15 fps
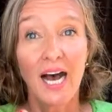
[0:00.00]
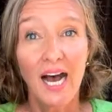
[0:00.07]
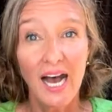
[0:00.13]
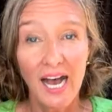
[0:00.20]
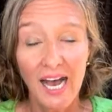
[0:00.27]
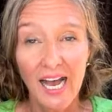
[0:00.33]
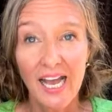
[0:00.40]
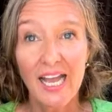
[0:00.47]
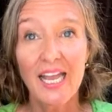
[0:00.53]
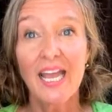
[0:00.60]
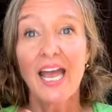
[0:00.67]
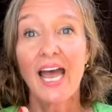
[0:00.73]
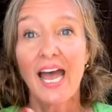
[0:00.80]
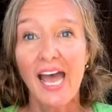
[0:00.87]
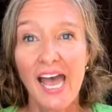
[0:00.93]
I
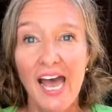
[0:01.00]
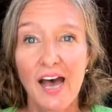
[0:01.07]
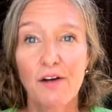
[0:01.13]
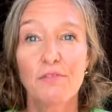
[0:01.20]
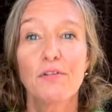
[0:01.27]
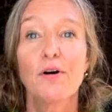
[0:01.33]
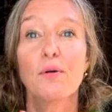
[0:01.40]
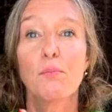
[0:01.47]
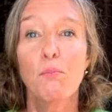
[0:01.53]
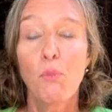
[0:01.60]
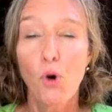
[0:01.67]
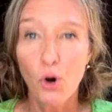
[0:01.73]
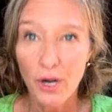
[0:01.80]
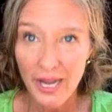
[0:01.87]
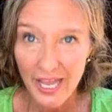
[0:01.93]
have
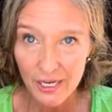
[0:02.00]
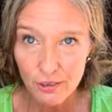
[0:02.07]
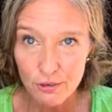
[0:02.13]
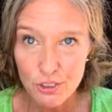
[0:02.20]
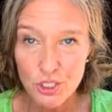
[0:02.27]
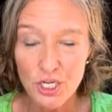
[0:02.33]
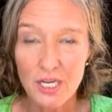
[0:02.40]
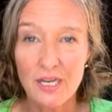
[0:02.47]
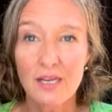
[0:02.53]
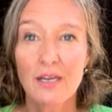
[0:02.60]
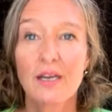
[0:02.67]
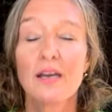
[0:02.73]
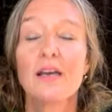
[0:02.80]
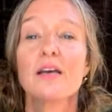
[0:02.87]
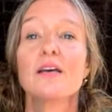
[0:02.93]
more energy
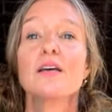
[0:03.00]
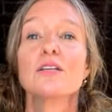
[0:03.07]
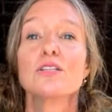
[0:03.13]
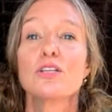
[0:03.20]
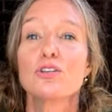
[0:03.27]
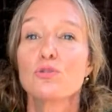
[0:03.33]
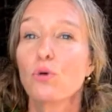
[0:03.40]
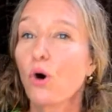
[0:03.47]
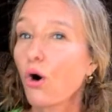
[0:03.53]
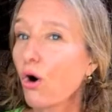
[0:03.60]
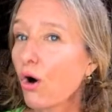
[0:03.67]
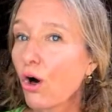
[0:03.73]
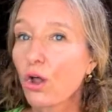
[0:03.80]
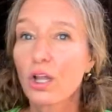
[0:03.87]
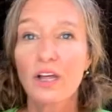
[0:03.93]
to do
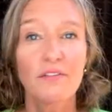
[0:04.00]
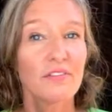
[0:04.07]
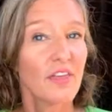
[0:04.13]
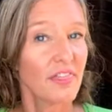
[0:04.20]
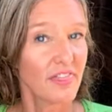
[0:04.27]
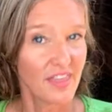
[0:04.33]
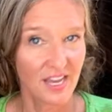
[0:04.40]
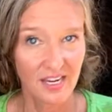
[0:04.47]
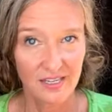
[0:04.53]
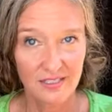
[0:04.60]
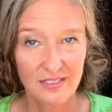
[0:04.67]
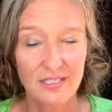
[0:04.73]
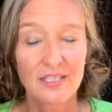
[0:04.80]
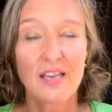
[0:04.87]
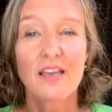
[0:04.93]
all of the
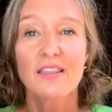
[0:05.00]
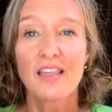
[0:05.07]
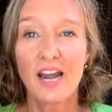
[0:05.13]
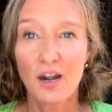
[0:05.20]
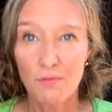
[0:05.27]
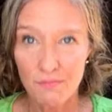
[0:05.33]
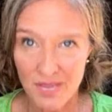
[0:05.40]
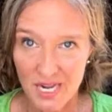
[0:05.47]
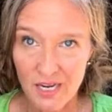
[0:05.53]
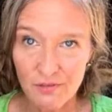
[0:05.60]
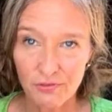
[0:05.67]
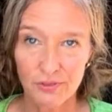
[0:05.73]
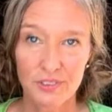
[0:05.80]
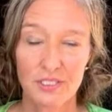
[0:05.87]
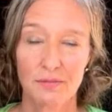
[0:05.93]
things that are
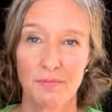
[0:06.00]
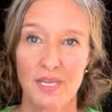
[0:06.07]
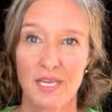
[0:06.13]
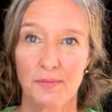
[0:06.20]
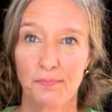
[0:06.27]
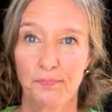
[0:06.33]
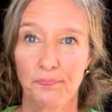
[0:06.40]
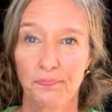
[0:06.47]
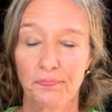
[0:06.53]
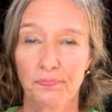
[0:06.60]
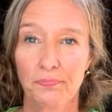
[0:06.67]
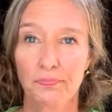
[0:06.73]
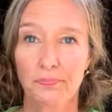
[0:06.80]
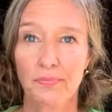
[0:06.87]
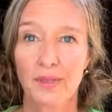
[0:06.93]
meaningful to me.
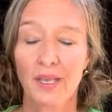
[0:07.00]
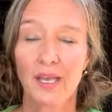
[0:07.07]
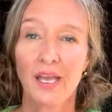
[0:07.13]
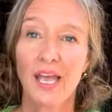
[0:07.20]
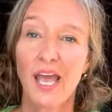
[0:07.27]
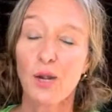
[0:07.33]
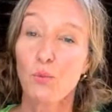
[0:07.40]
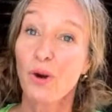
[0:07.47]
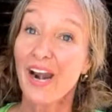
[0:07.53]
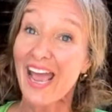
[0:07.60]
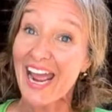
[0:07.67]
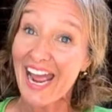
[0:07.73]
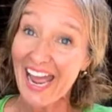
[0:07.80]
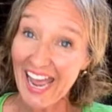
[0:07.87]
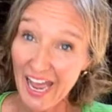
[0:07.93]
And when I
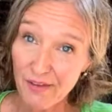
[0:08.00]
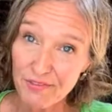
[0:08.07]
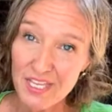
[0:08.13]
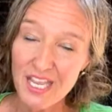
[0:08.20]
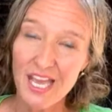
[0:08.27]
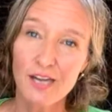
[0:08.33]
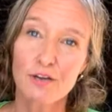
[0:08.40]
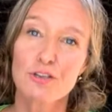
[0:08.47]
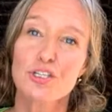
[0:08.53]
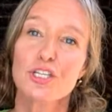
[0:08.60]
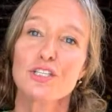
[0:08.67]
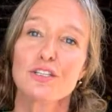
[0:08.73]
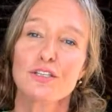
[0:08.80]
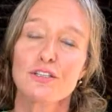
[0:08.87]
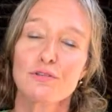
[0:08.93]
have the energy
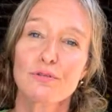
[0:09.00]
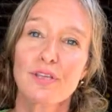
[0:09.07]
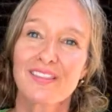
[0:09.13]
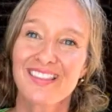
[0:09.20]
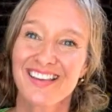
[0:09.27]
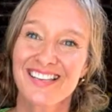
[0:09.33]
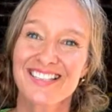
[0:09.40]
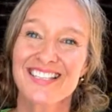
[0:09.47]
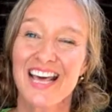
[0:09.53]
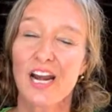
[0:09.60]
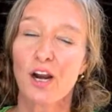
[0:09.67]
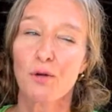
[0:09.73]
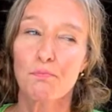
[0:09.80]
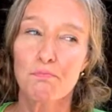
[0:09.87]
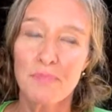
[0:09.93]
to do the things that
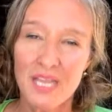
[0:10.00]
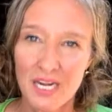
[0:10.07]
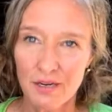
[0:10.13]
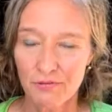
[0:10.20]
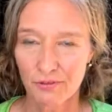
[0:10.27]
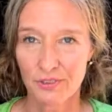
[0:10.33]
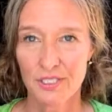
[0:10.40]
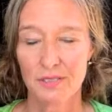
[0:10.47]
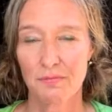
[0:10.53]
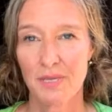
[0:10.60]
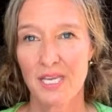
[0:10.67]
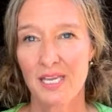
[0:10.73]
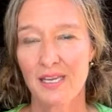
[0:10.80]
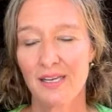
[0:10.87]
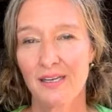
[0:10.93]
are meaningful to
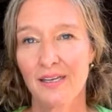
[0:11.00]
me,